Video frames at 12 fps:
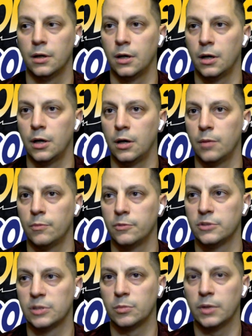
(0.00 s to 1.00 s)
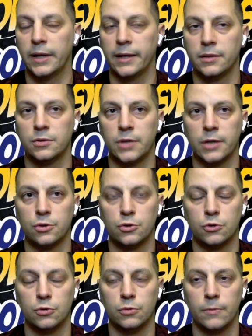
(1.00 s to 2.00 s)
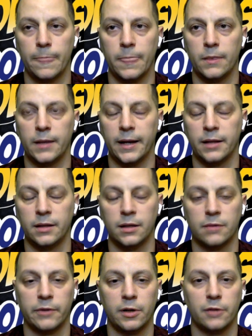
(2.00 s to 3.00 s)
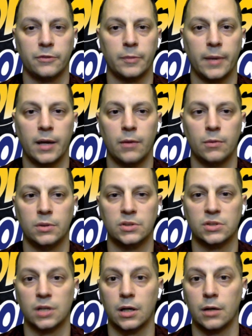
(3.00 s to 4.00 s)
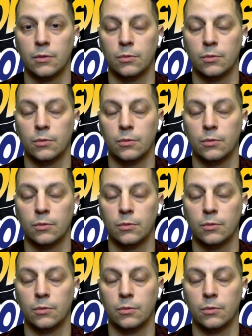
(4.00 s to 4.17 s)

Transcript: Some that I can think of right off the bat was